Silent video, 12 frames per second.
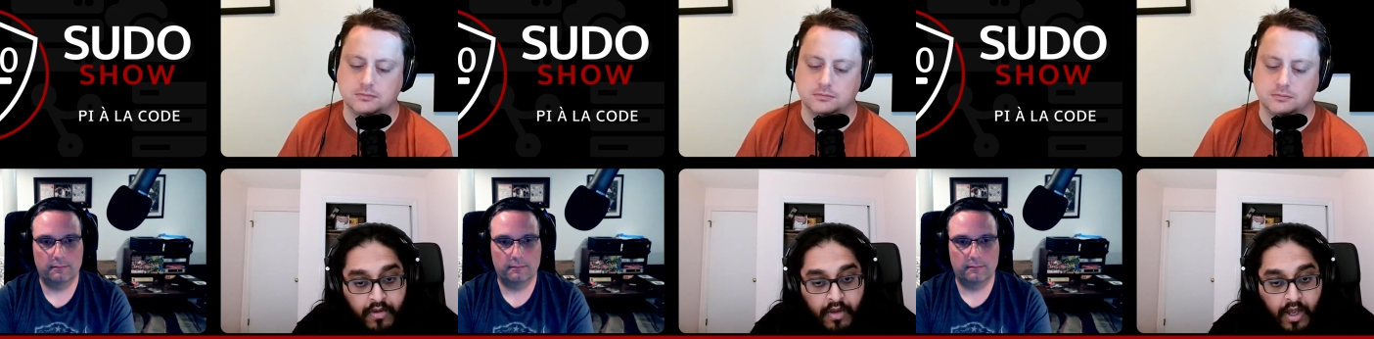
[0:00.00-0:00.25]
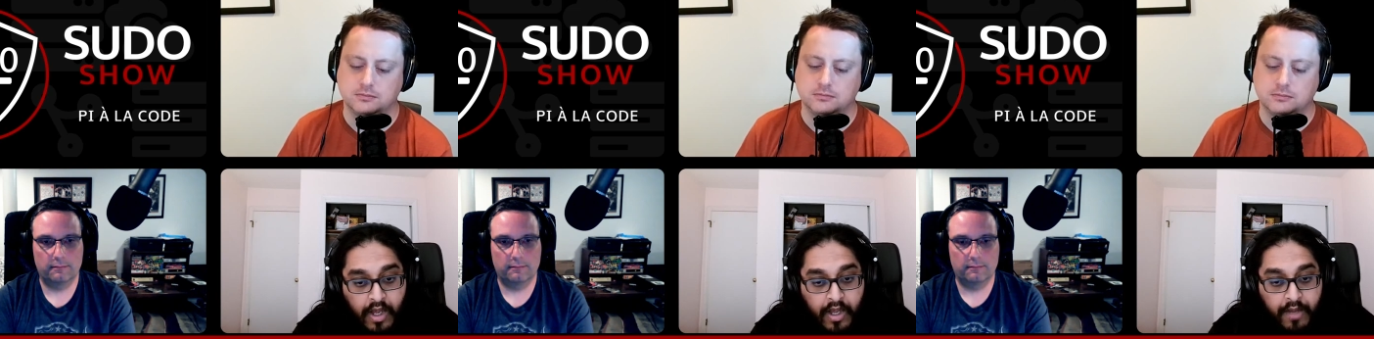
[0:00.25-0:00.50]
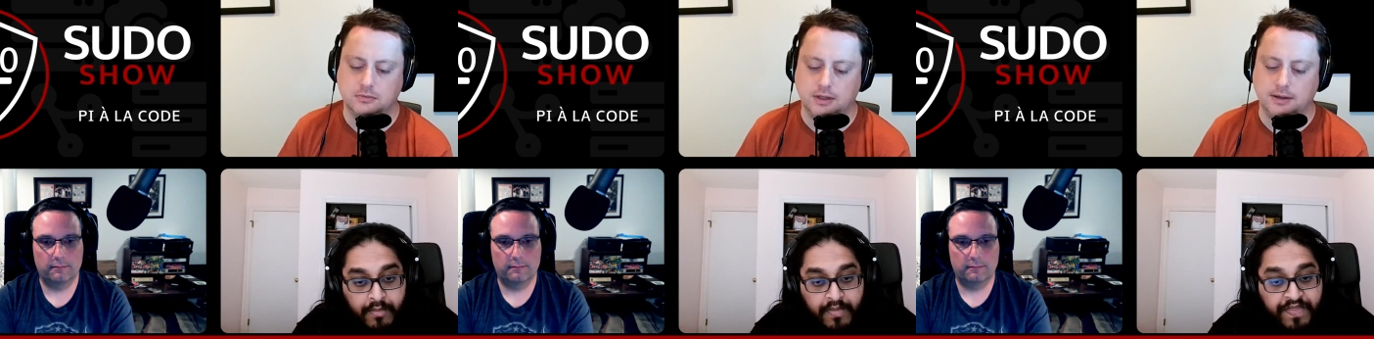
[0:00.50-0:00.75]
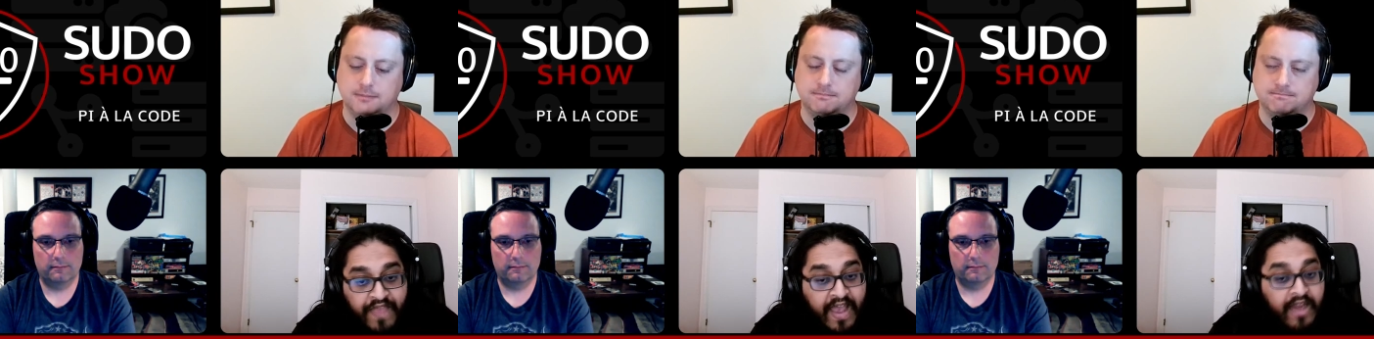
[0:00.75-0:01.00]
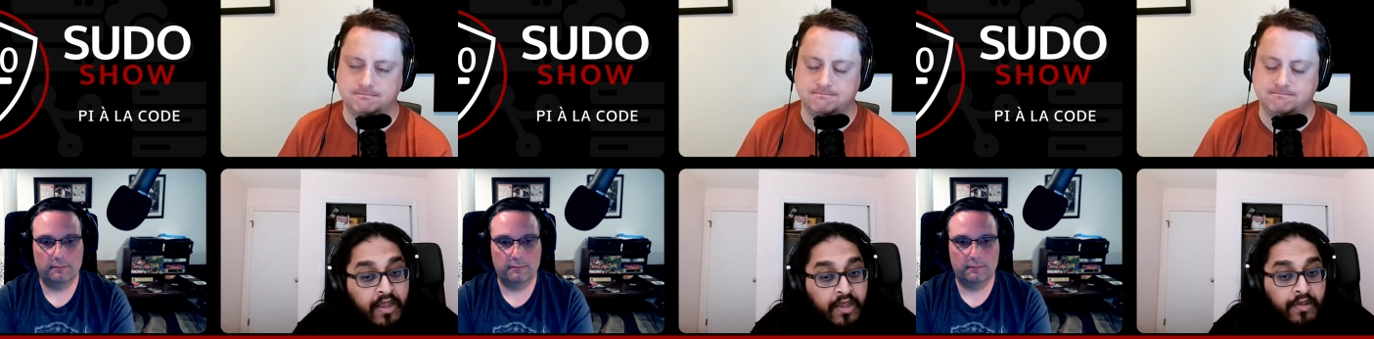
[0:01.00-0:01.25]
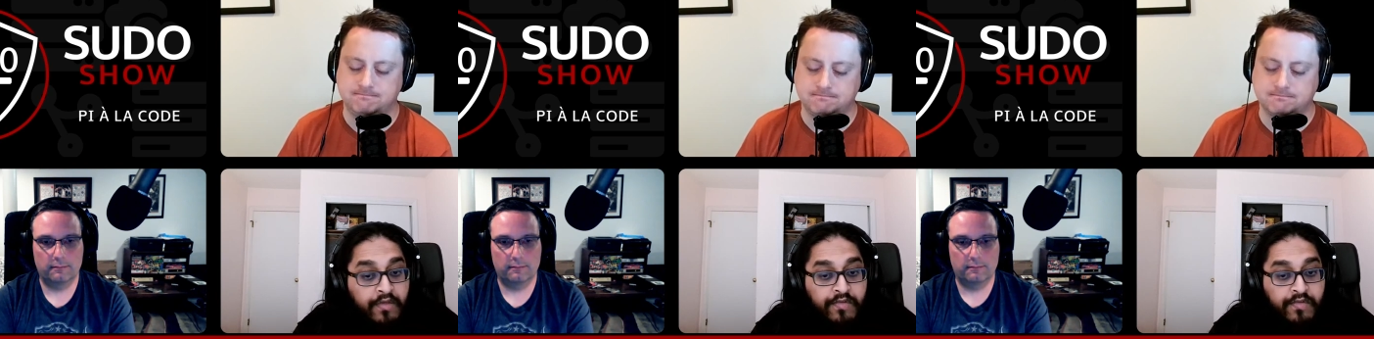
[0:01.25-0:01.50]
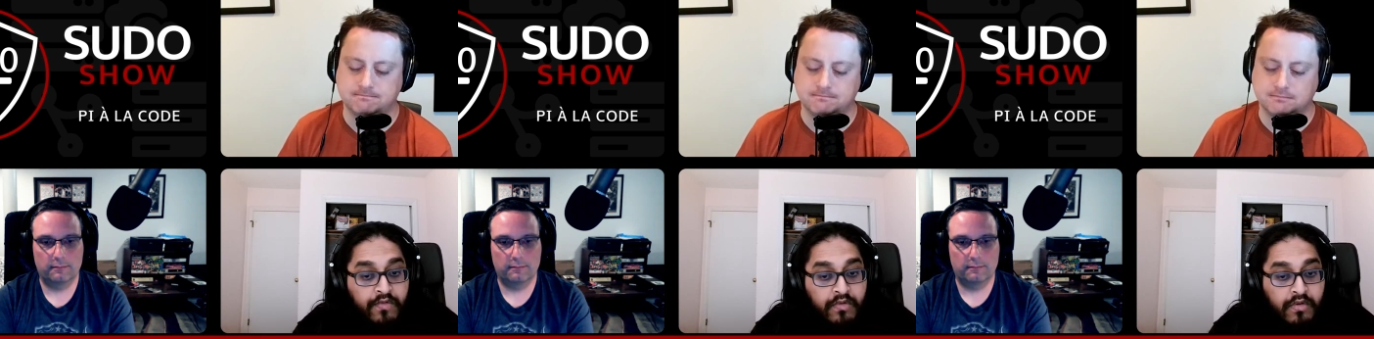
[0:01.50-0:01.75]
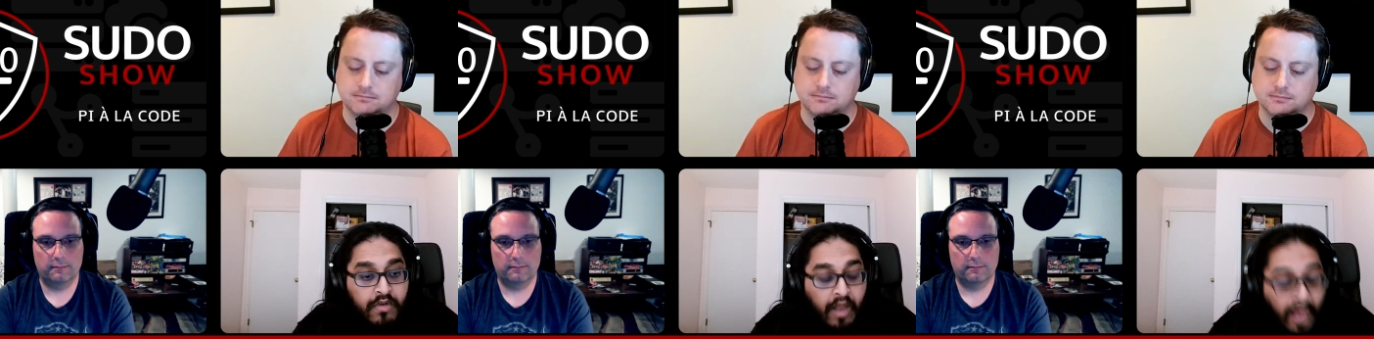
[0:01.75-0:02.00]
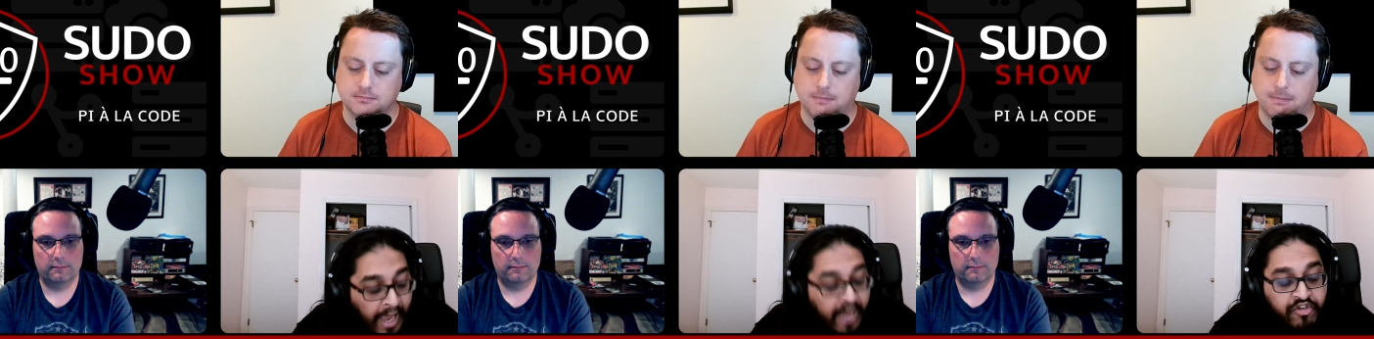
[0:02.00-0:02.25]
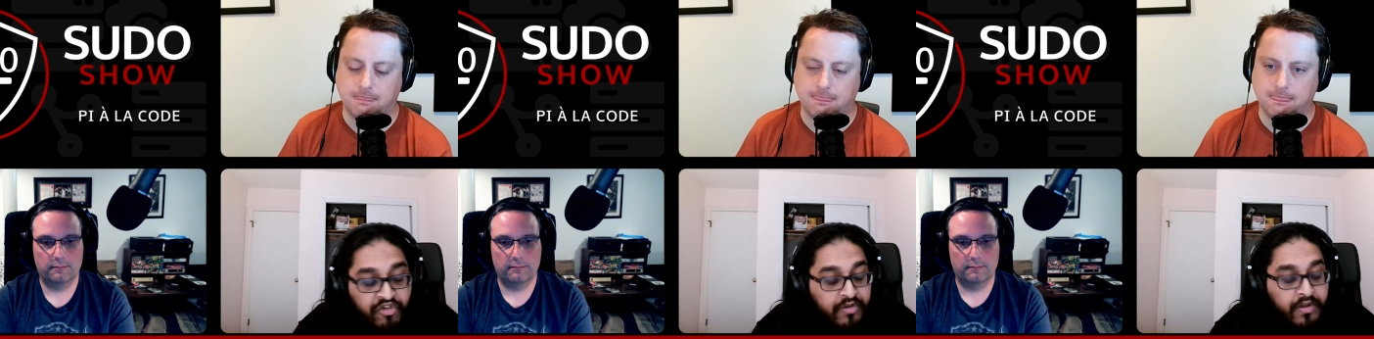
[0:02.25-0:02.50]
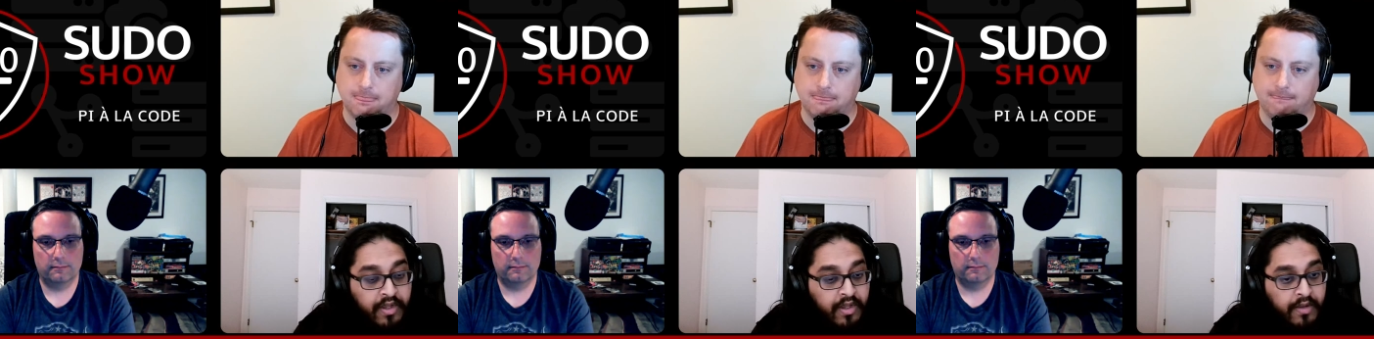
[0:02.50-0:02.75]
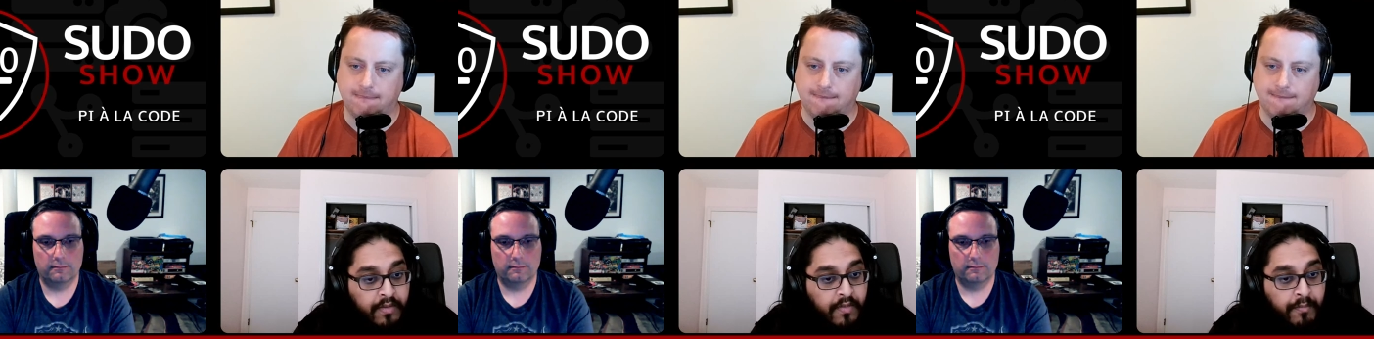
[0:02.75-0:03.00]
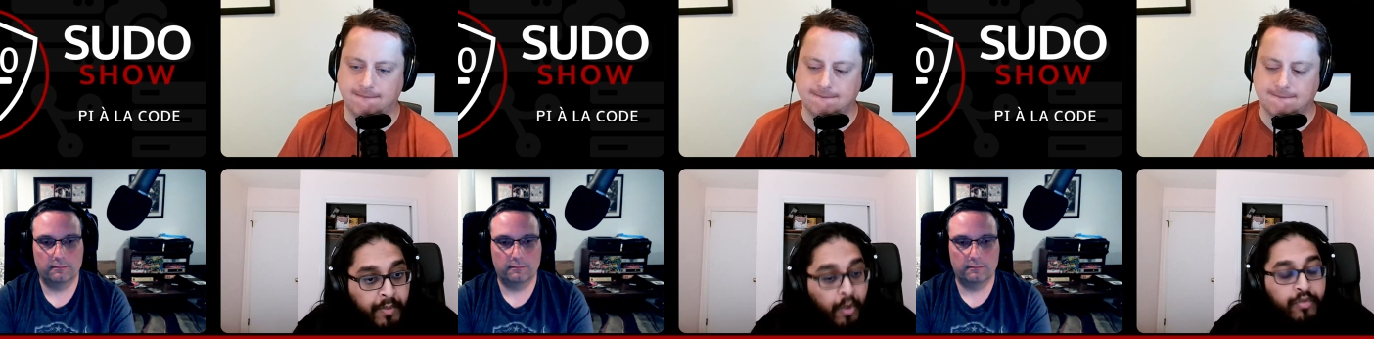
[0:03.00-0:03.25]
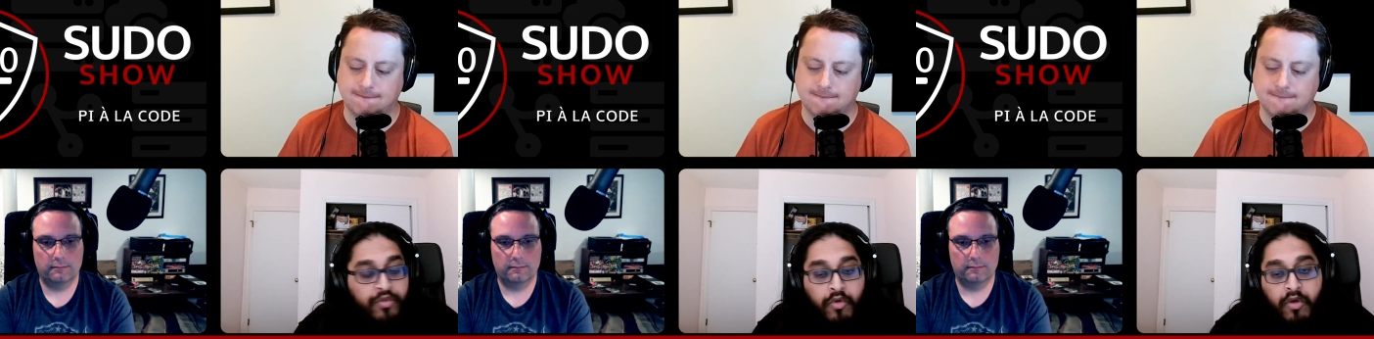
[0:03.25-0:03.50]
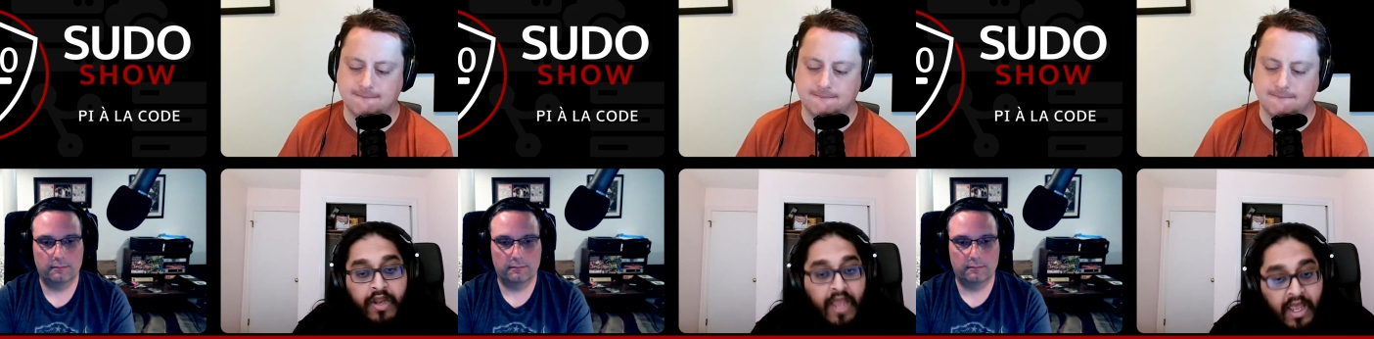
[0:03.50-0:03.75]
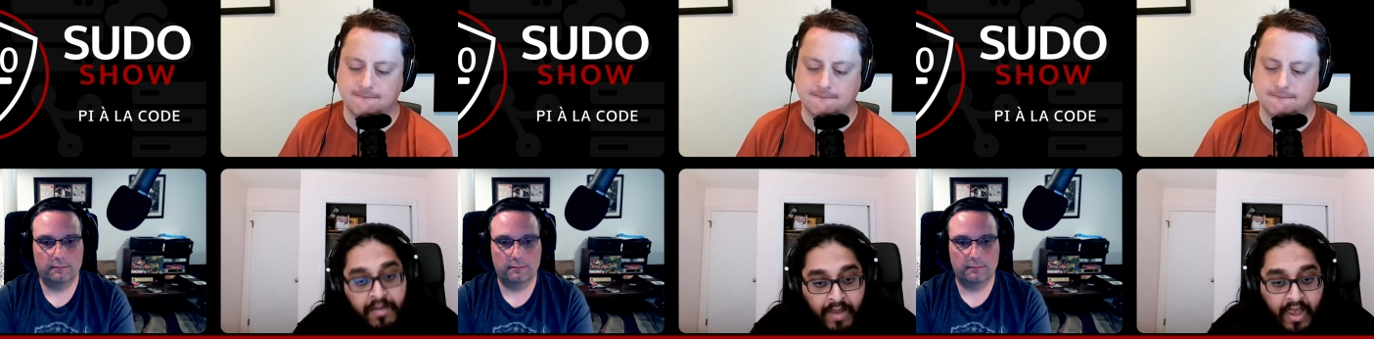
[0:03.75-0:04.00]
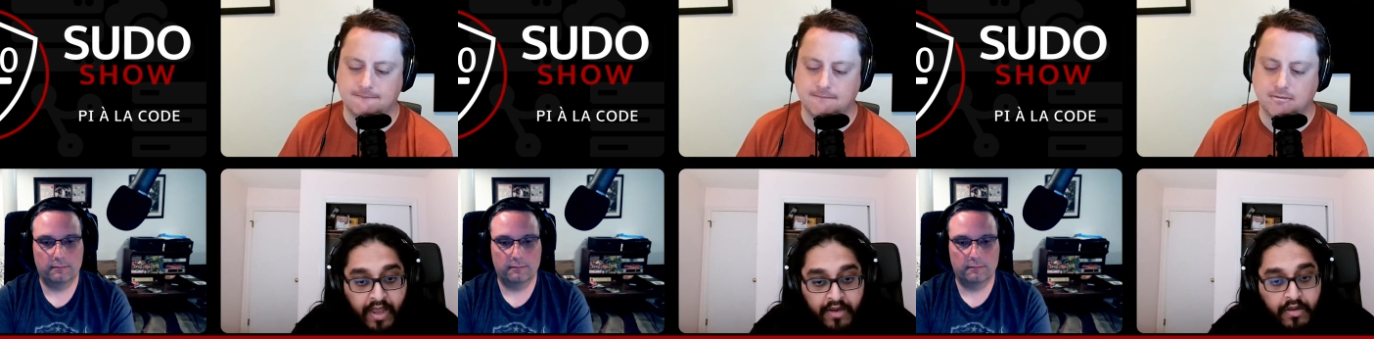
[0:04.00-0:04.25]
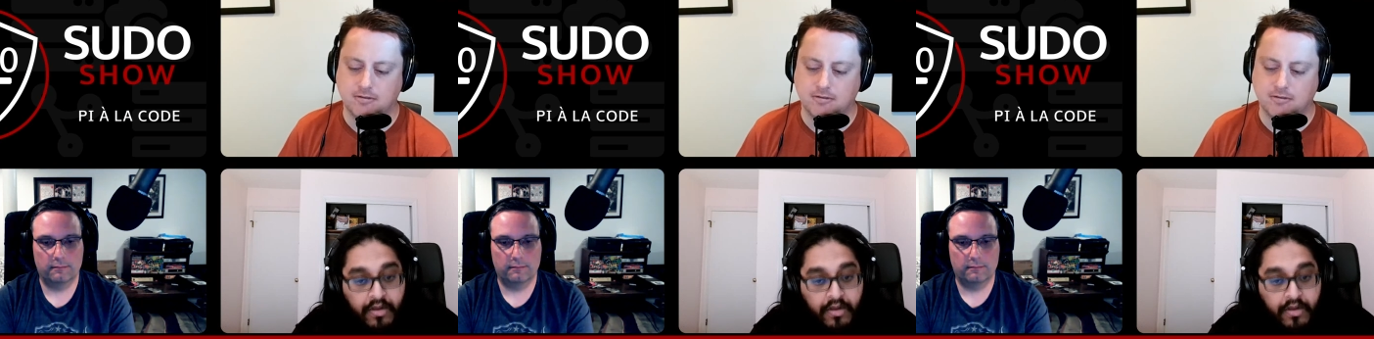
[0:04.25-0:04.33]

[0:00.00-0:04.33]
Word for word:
Speaker 1: Uh, that is actually both good and bad.